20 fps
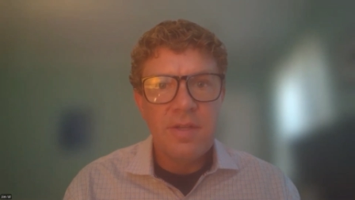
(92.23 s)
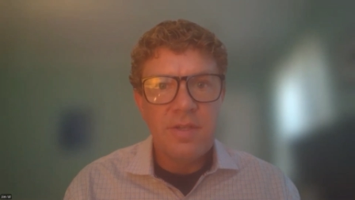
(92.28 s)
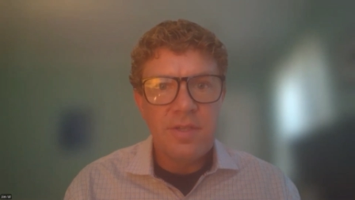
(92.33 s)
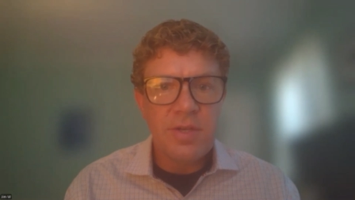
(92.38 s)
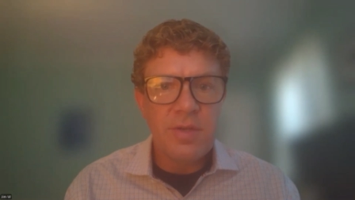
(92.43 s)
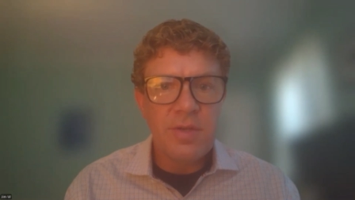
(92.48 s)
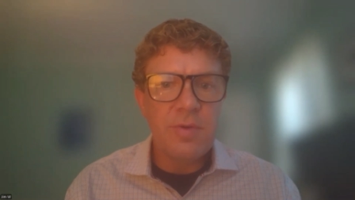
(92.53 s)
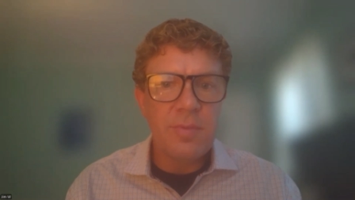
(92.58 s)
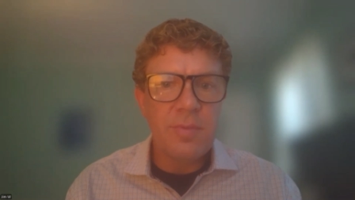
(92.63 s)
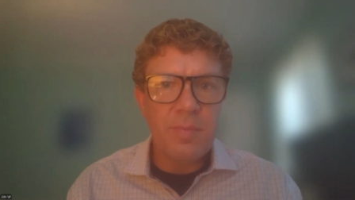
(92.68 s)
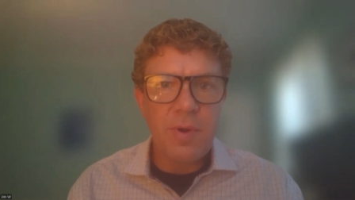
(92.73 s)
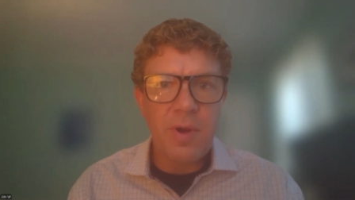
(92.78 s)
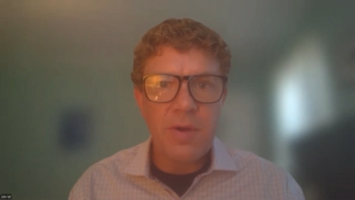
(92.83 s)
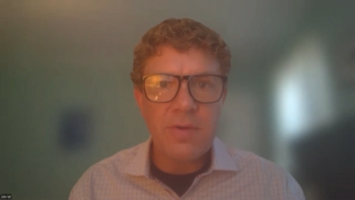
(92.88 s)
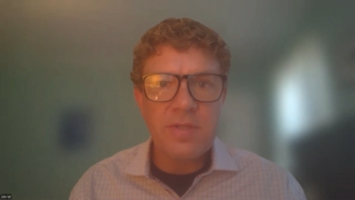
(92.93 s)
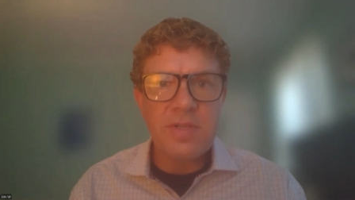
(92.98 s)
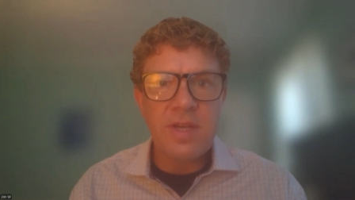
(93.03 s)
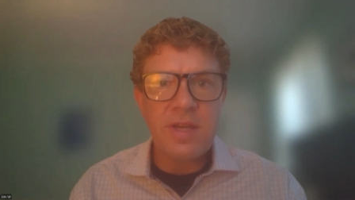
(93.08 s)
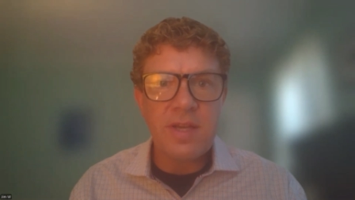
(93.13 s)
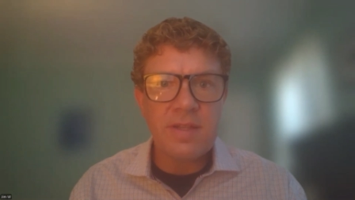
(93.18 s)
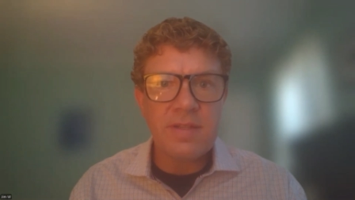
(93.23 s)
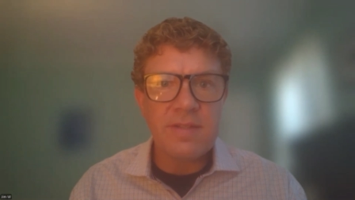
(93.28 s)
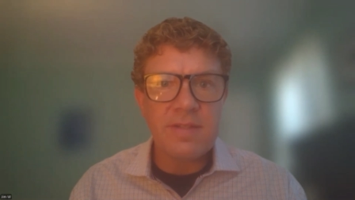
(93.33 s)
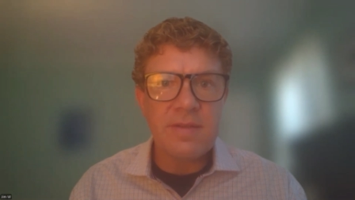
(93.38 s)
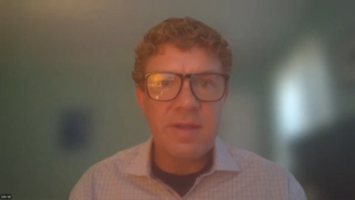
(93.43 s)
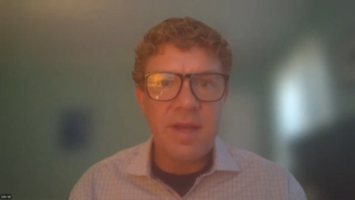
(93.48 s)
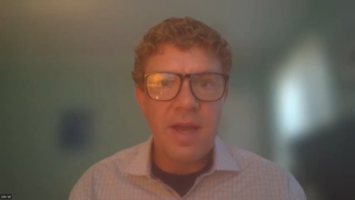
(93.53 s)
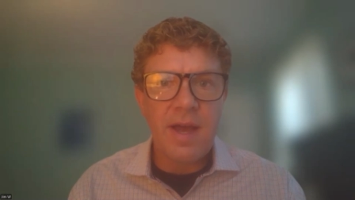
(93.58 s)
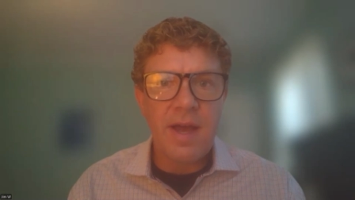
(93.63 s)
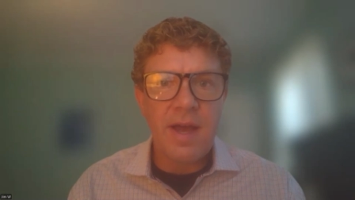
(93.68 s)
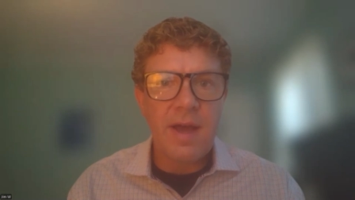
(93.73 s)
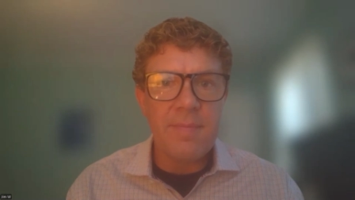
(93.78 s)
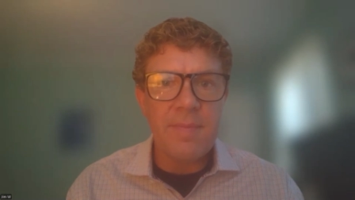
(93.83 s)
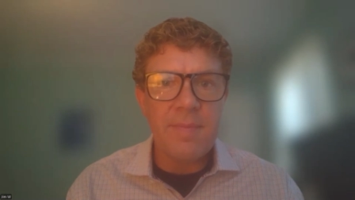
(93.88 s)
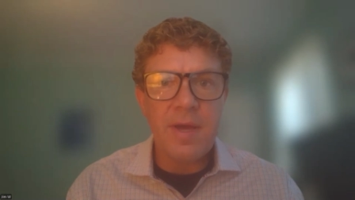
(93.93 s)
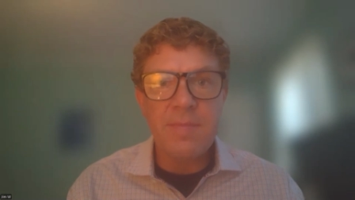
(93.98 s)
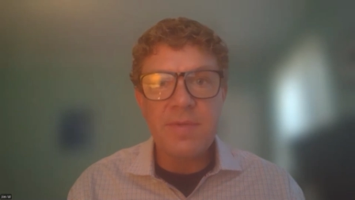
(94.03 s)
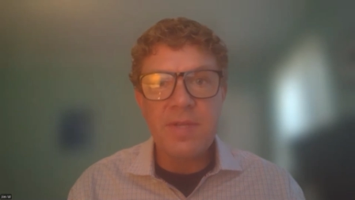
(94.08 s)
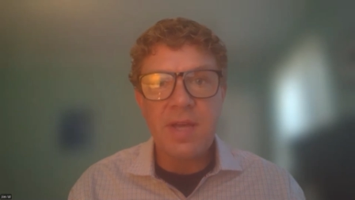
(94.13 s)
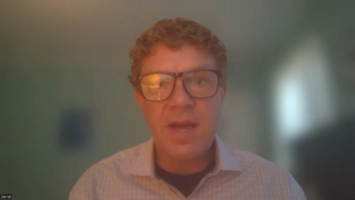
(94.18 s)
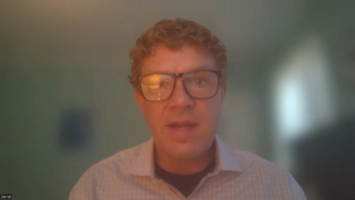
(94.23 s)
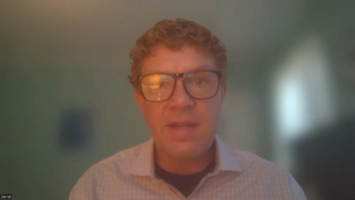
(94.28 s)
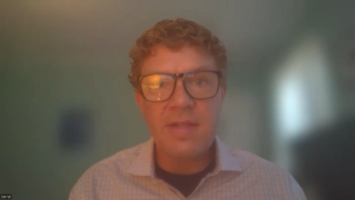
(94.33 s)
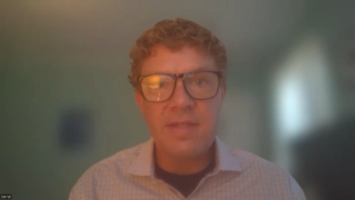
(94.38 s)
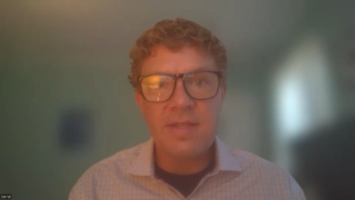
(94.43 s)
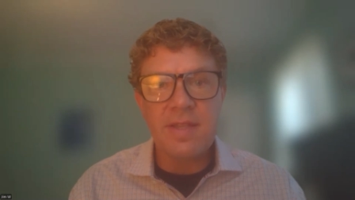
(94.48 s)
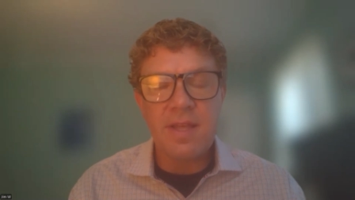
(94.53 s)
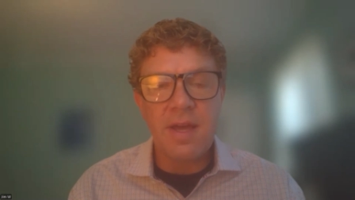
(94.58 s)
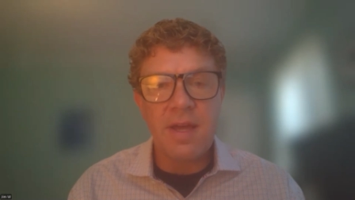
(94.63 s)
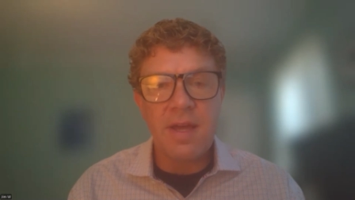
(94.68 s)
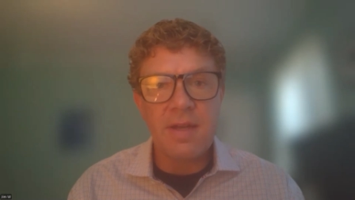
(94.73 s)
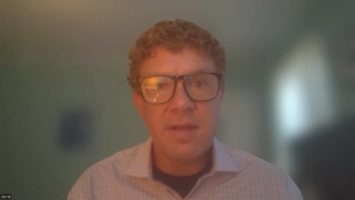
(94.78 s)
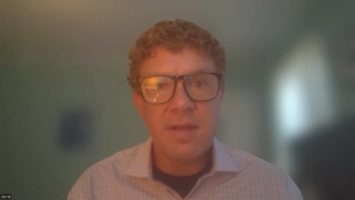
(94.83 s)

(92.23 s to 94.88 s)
two protein peptides that